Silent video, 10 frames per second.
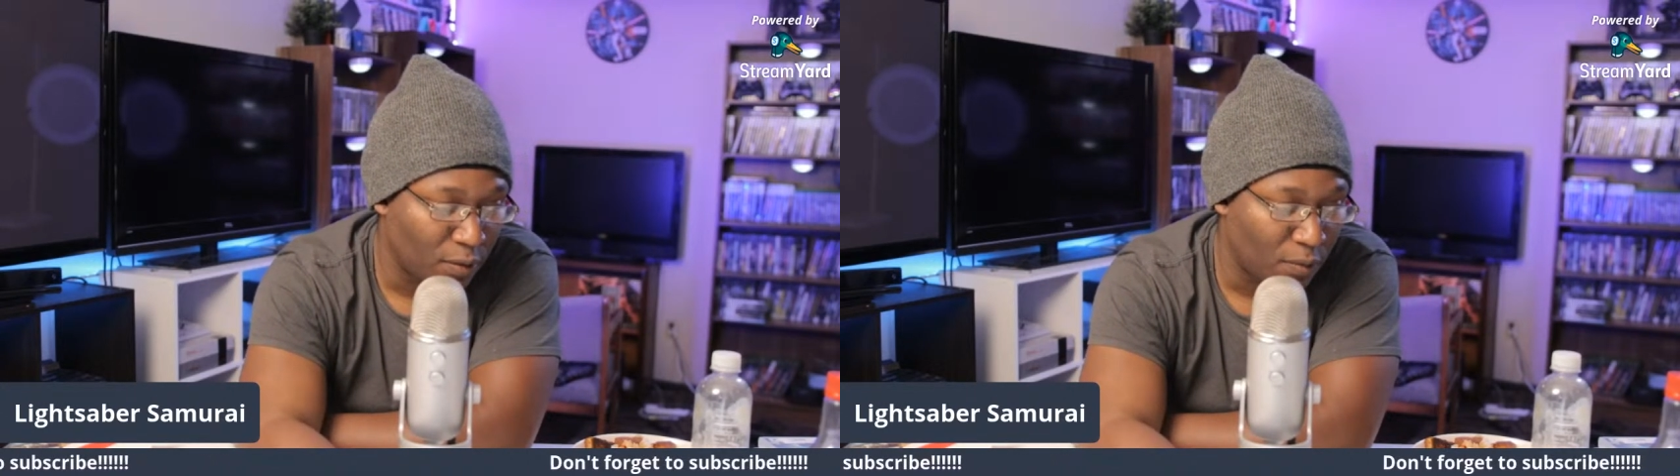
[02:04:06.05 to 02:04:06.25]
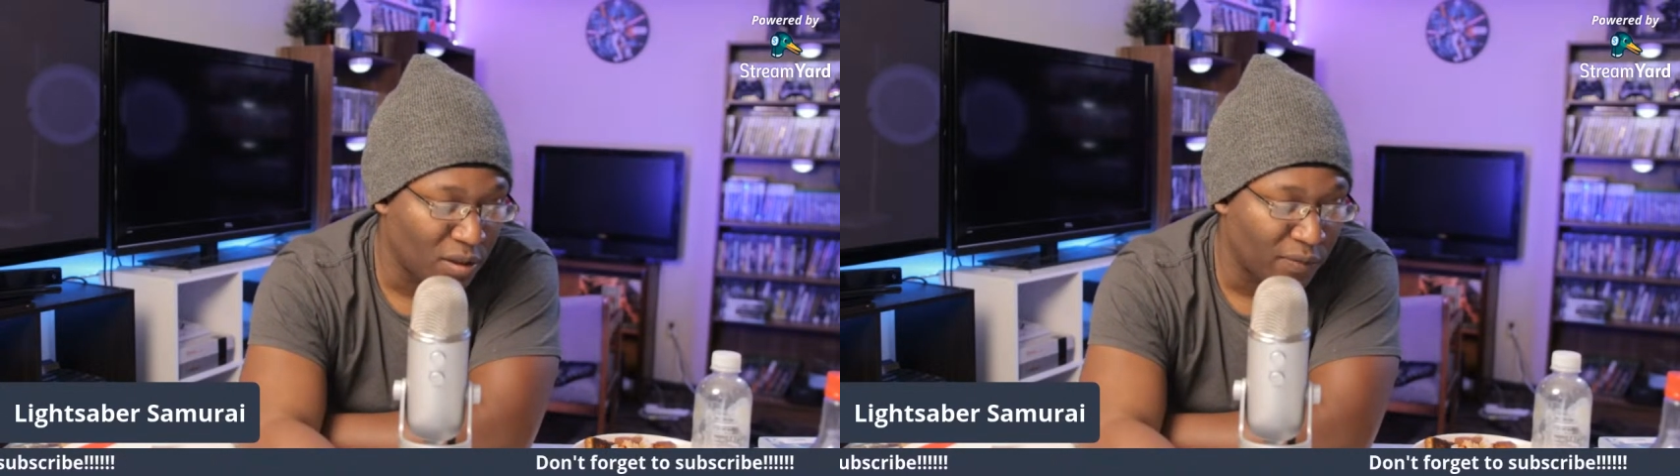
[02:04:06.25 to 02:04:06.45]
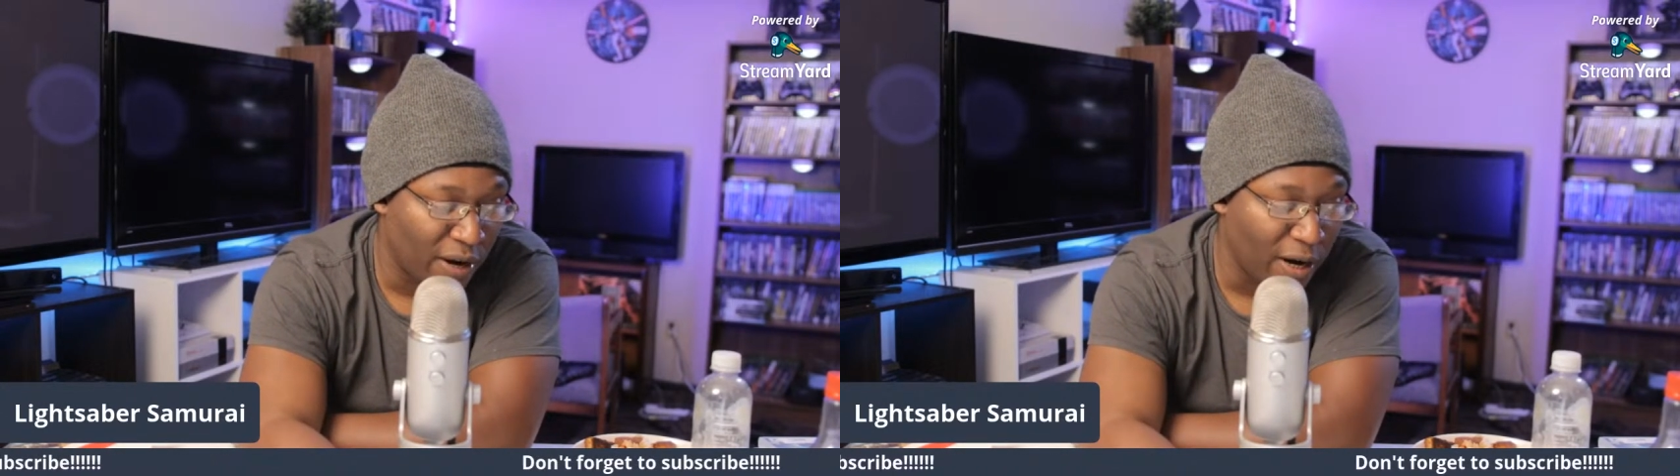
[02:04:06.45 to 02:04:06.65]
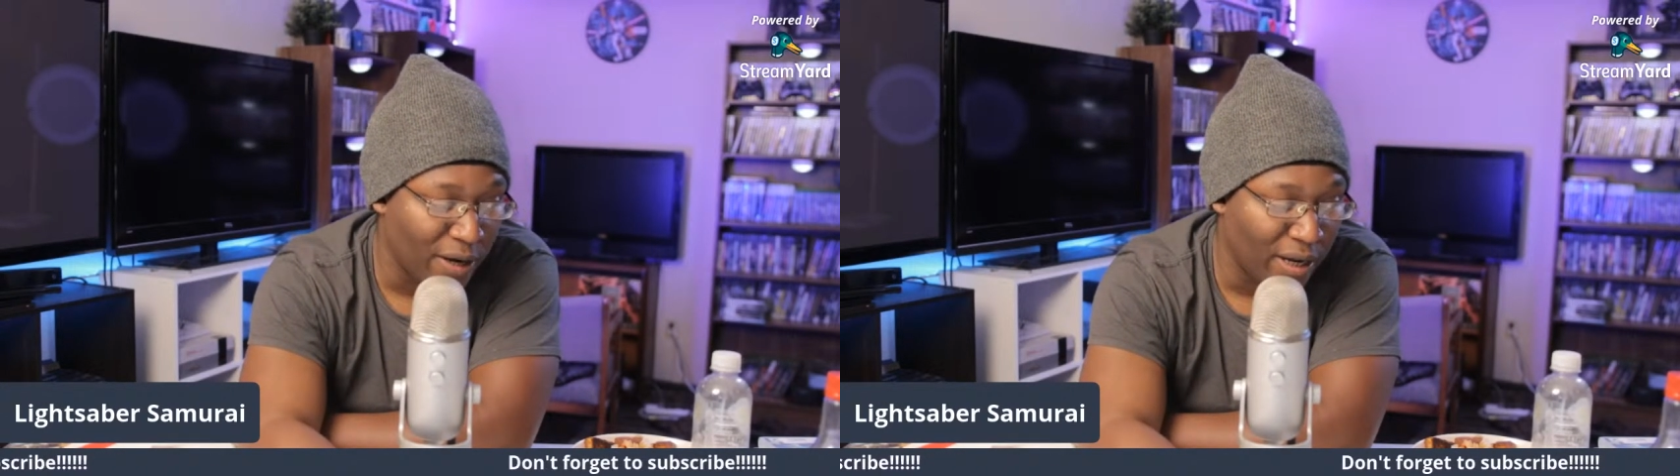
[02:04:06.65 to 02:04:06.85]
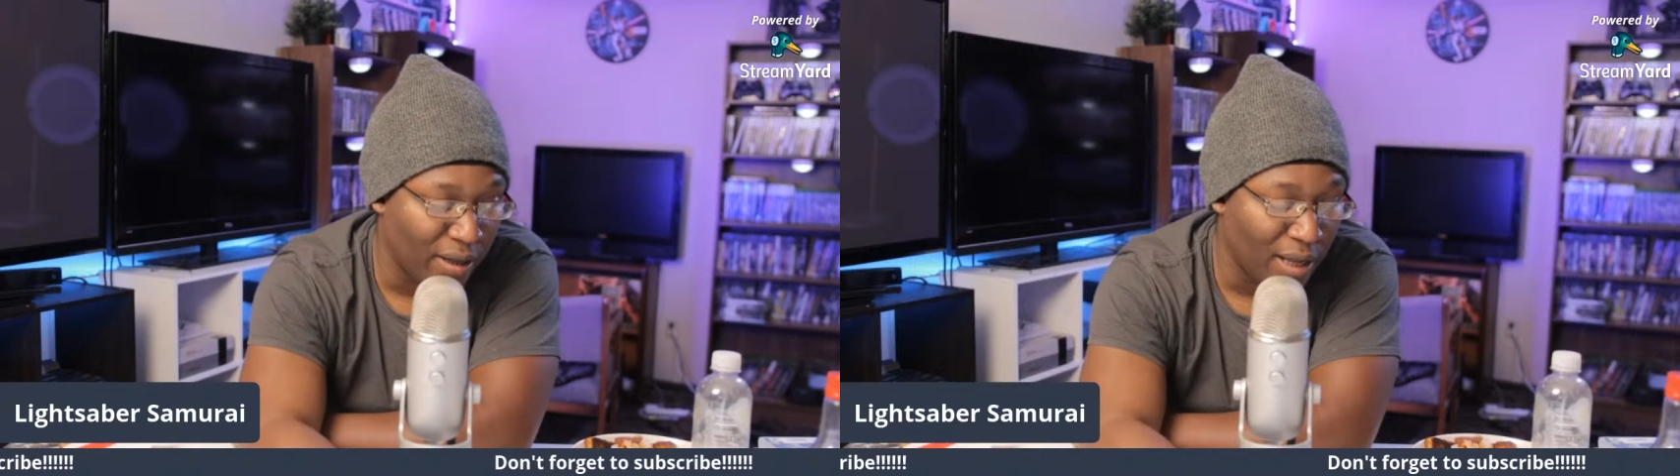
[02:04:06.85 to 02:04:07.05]
was
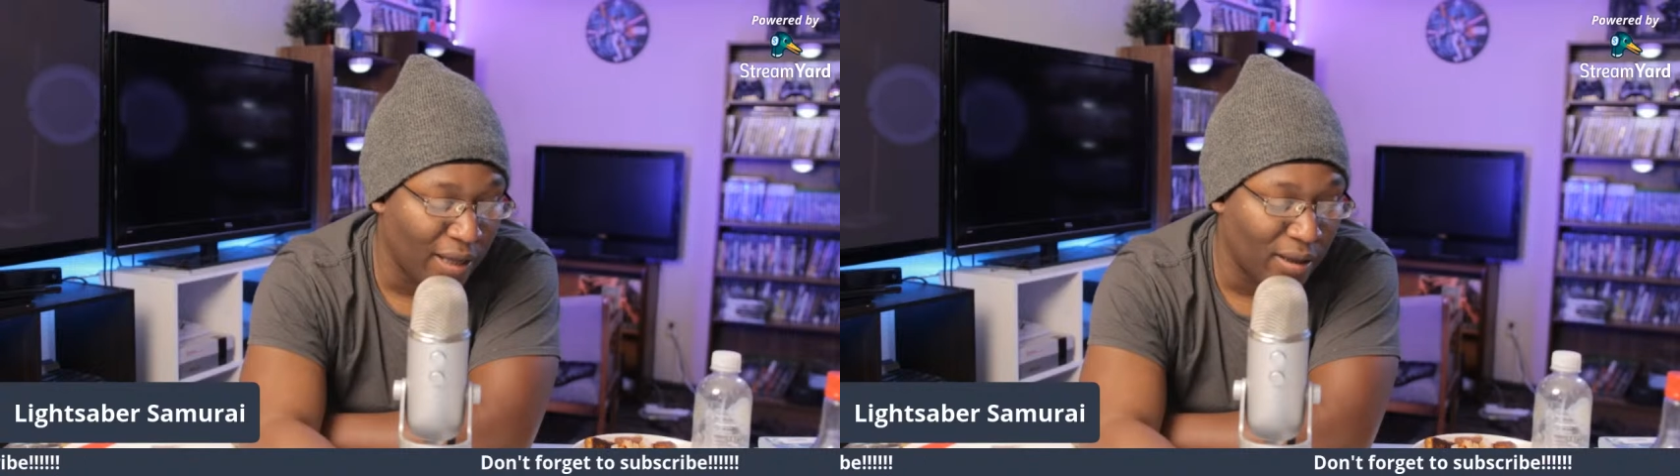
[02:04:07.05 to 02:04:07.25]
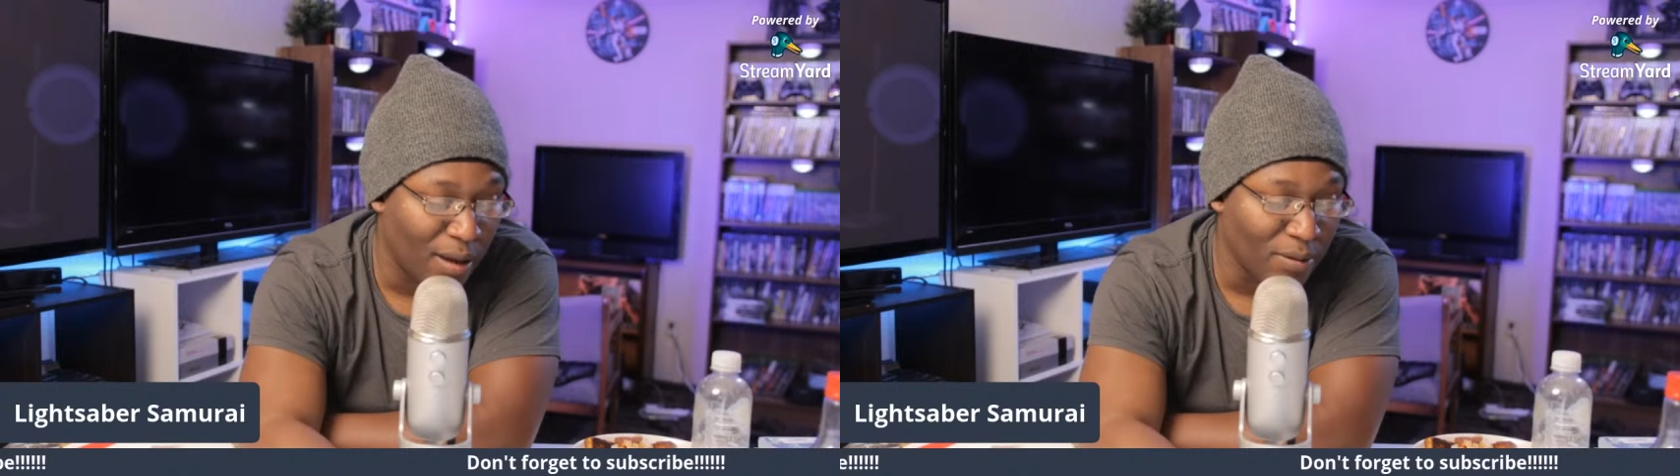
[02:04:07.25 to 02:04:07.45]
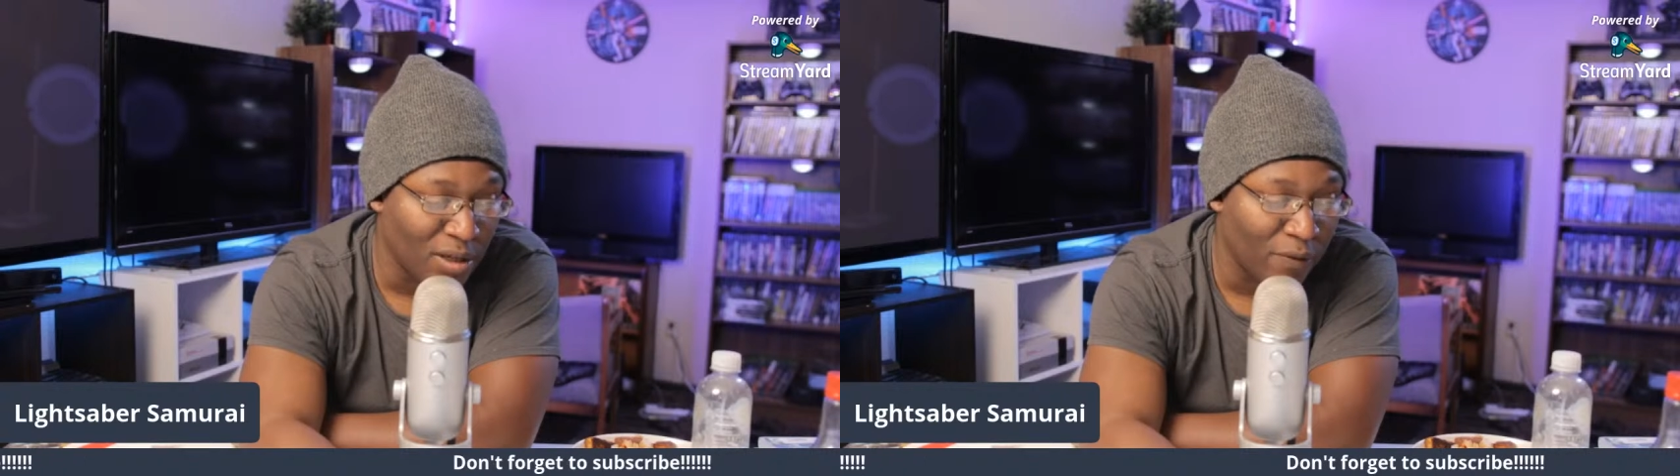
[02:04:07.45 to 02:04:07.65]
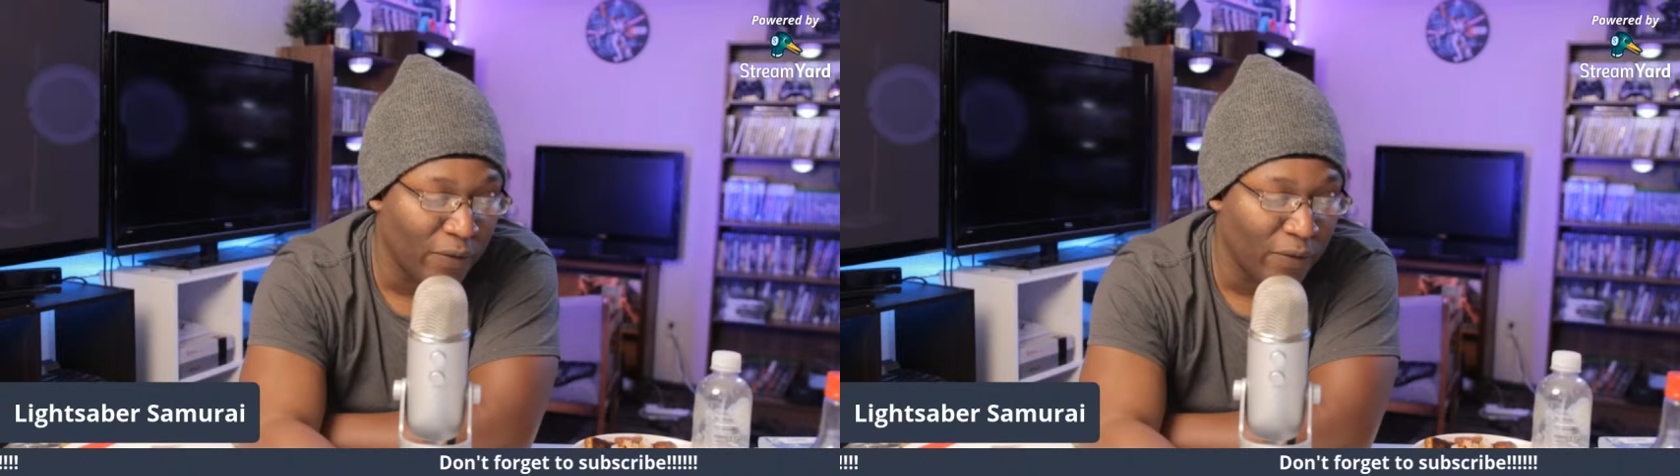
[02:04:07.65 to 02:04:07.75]
very like that was a